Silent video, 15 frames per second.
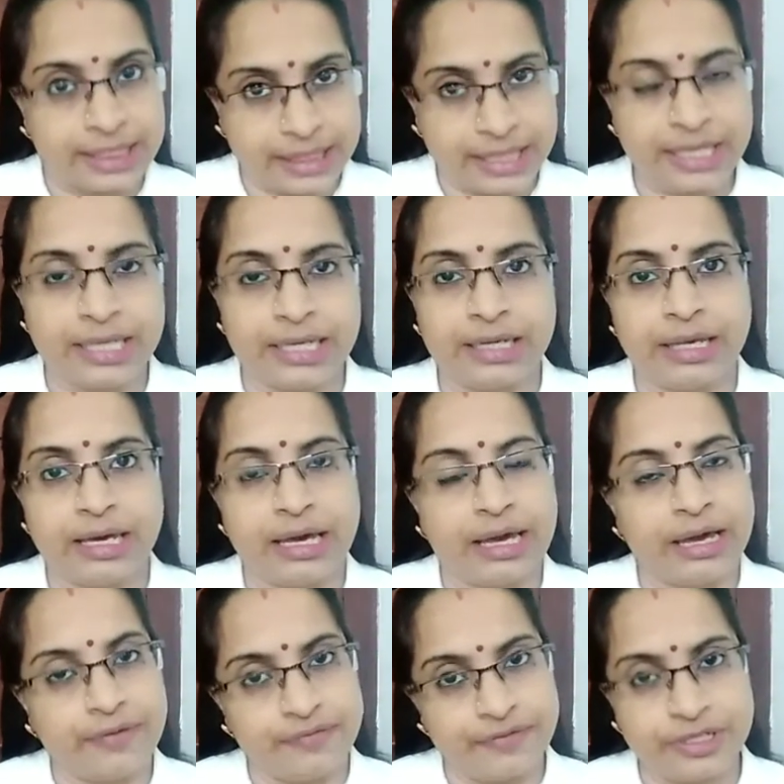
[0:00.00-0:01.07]
Then
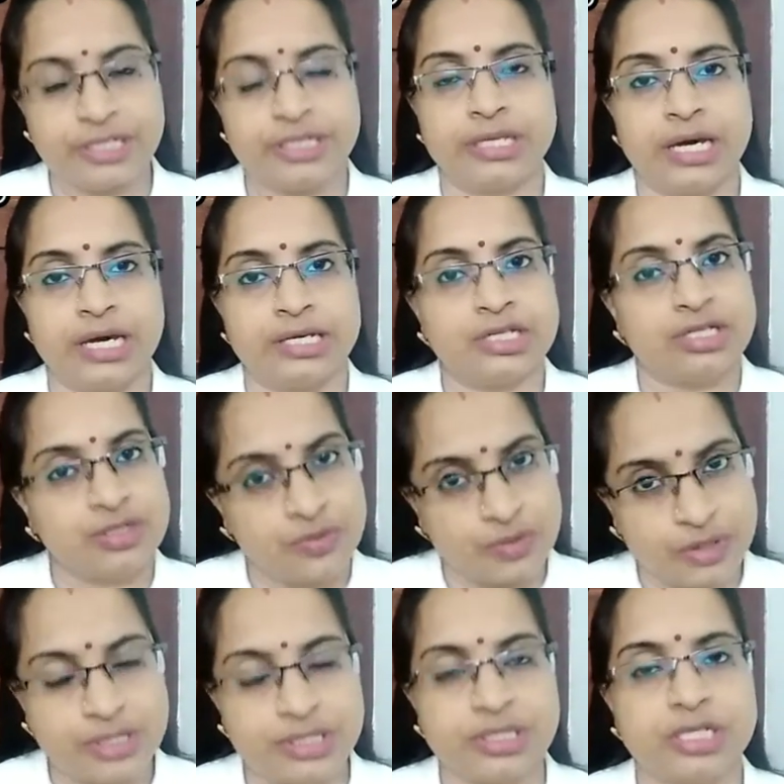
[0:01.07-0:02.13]
after that,
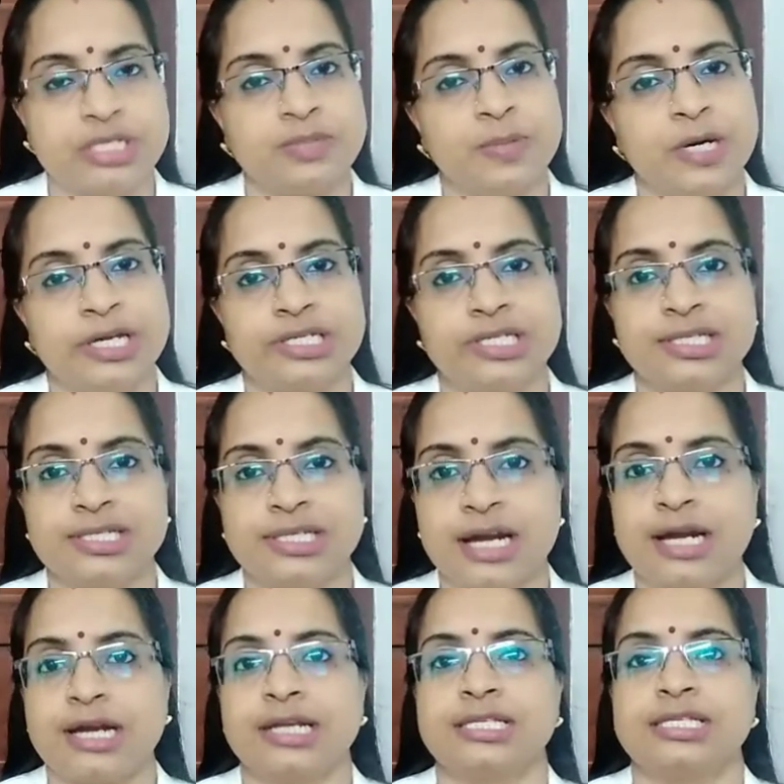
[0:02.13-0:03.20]
towards this margin
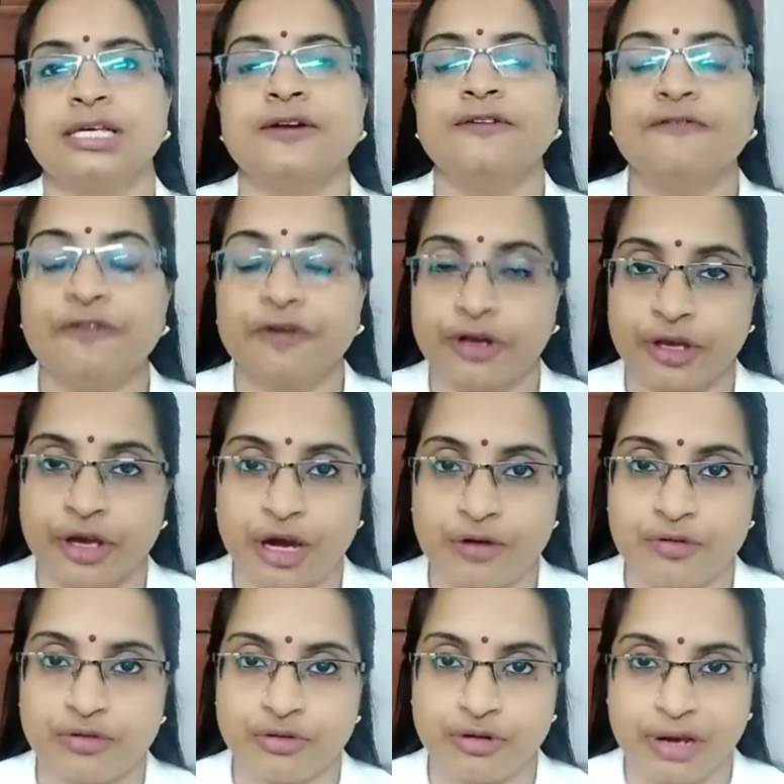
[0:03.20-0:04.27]
side itself, what you
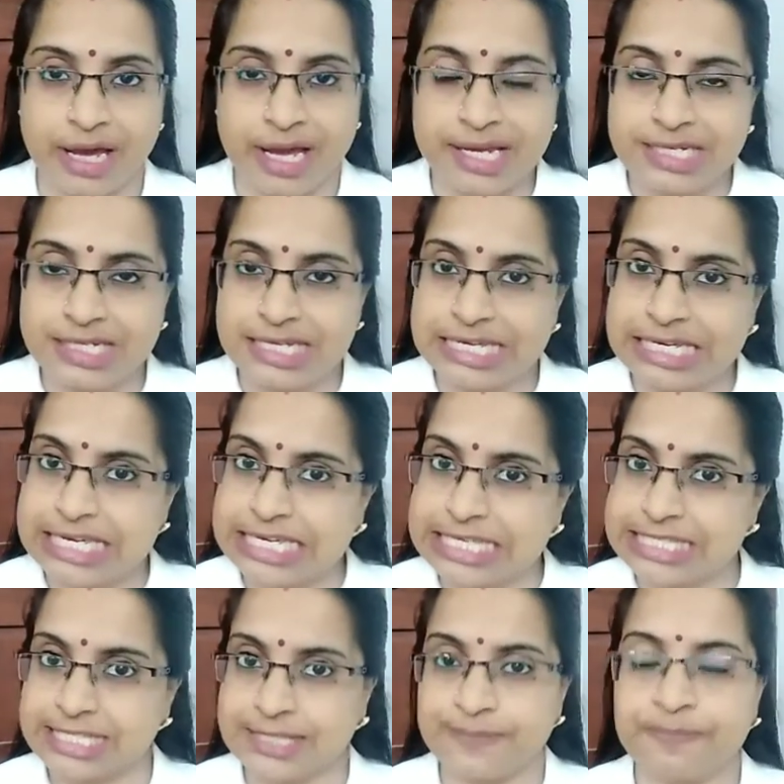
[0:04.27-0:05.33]
have to write
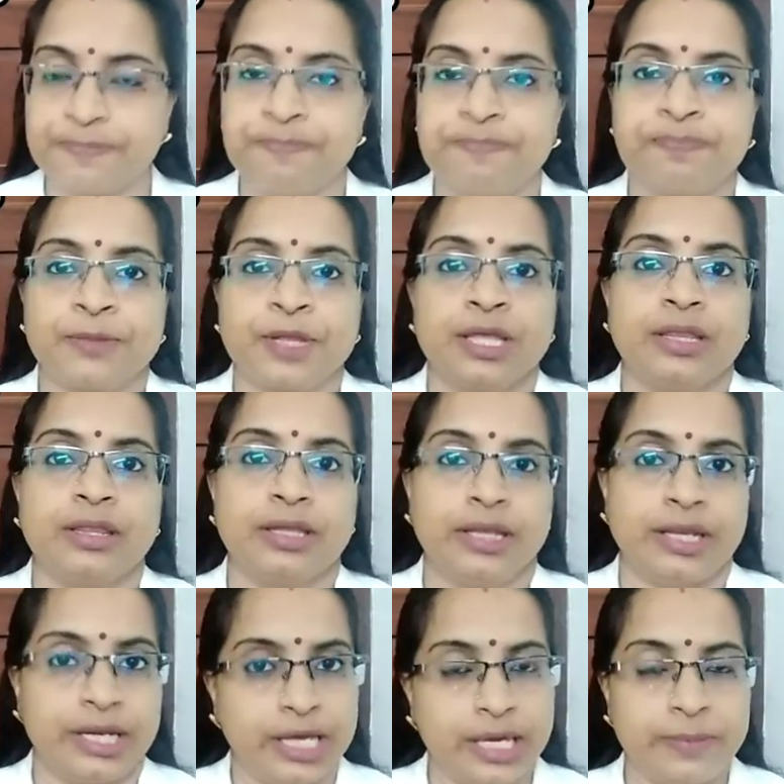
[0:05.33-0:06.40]
is the
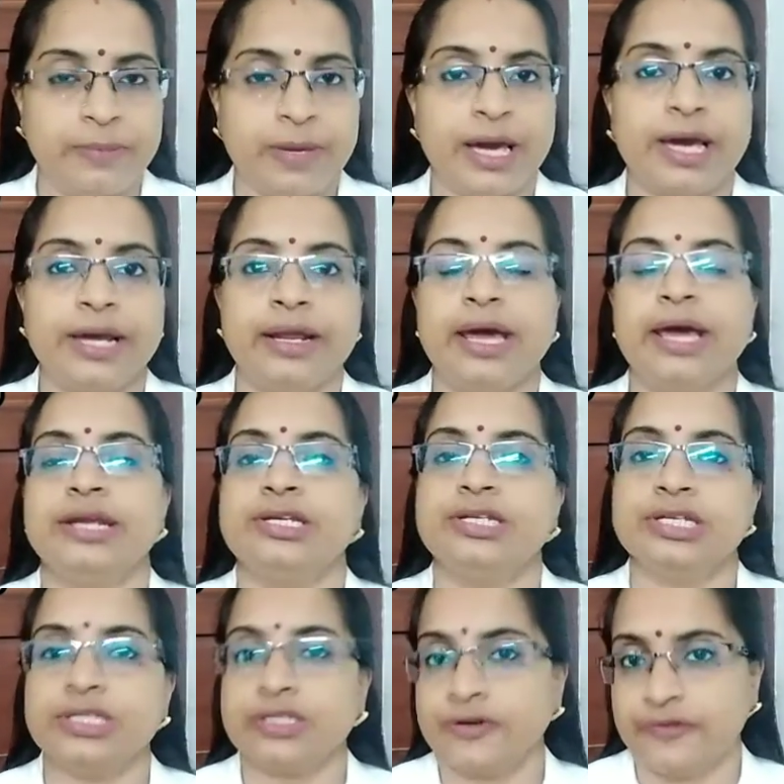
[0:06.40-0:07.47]
name and
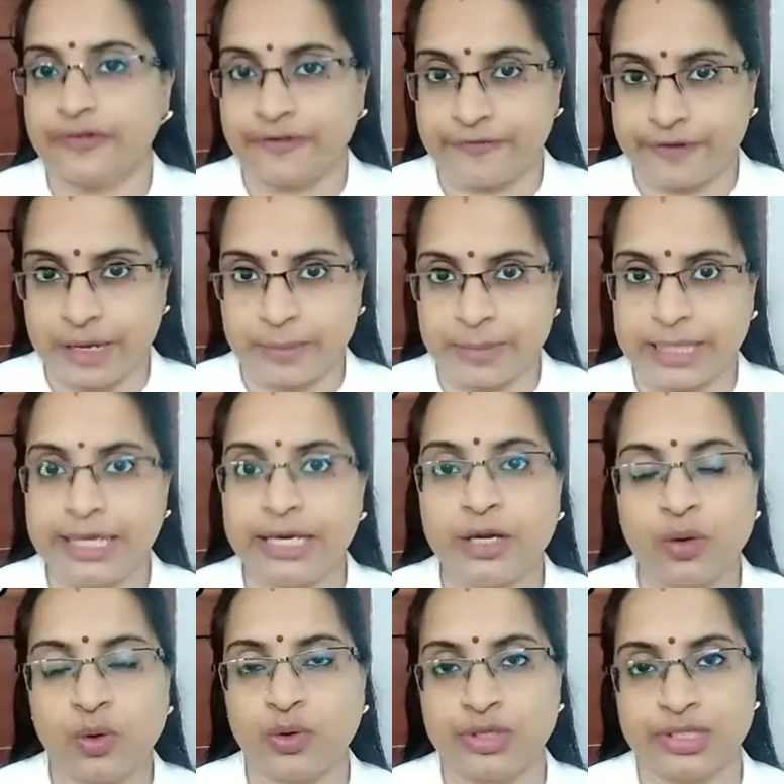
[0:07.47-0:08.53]
address of the family
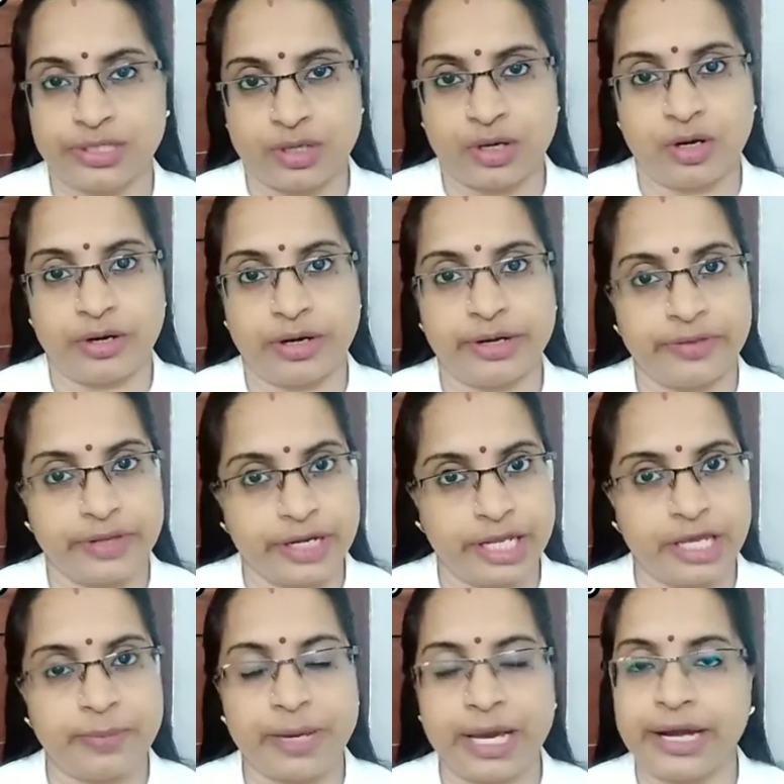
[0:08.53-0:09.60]
who is, or the
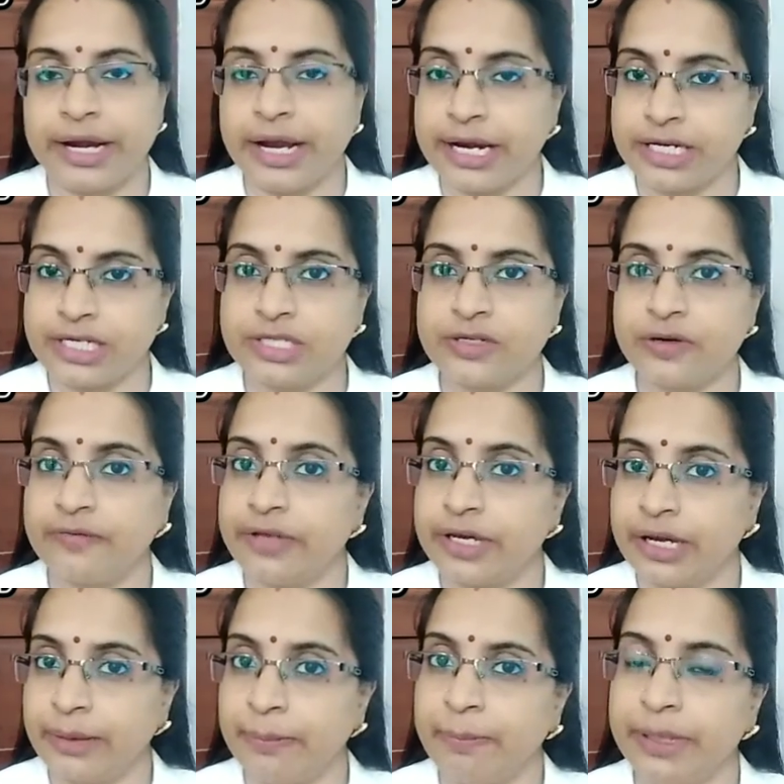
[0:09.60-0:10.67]
name and address of the
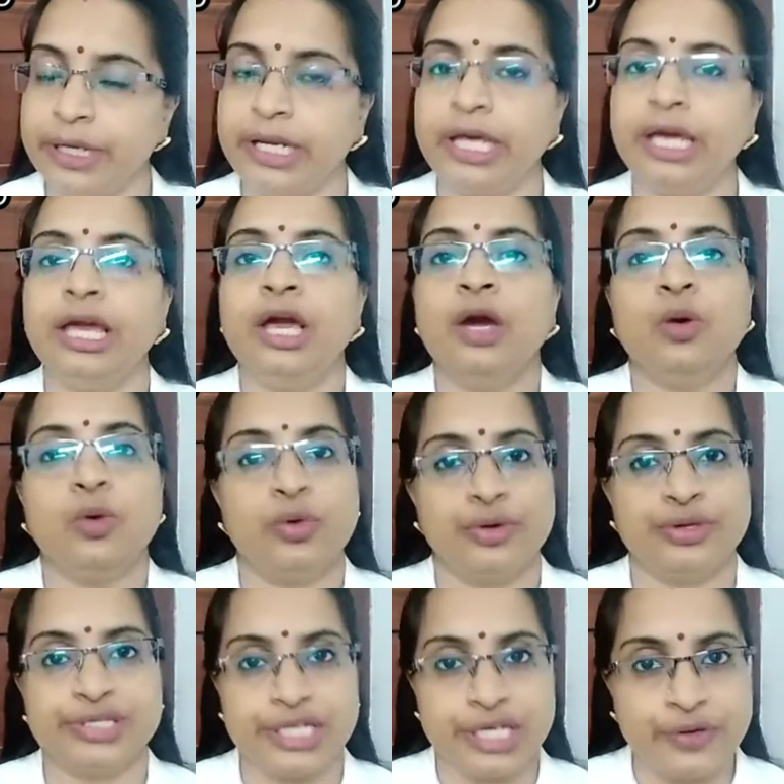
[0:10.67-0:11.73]
company who
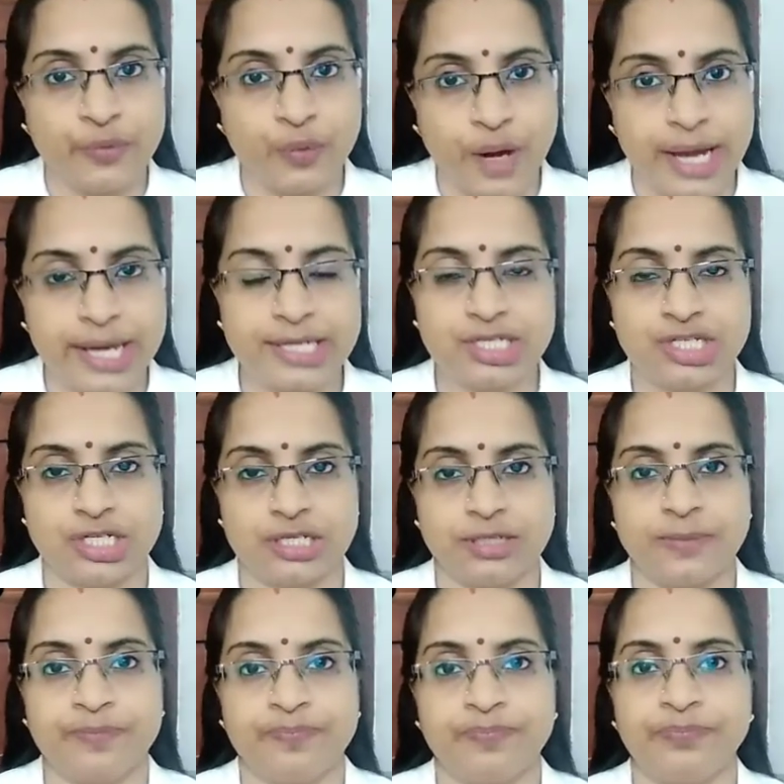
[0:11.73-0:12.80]
is inviting
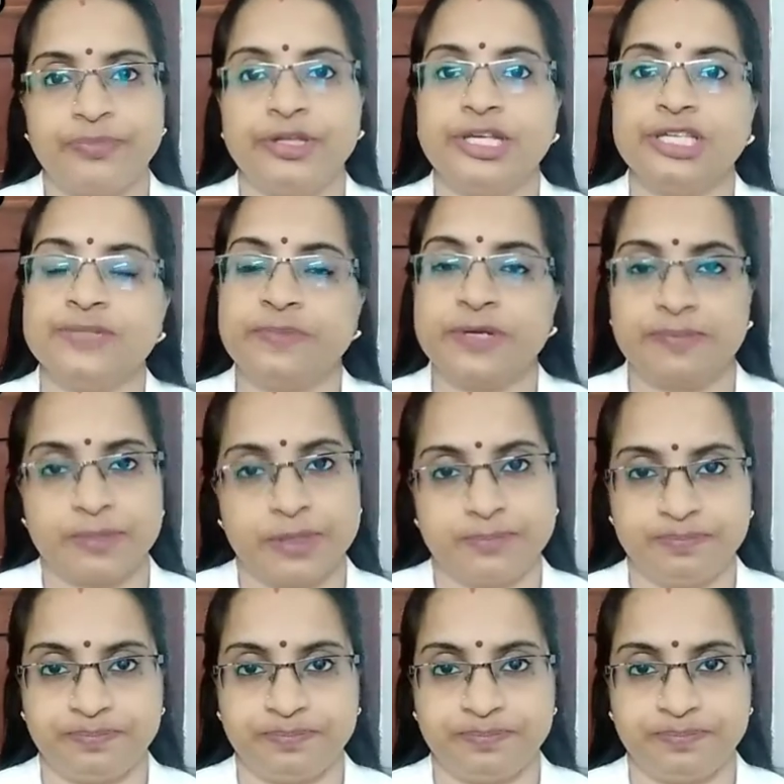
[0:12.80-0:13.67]
these people.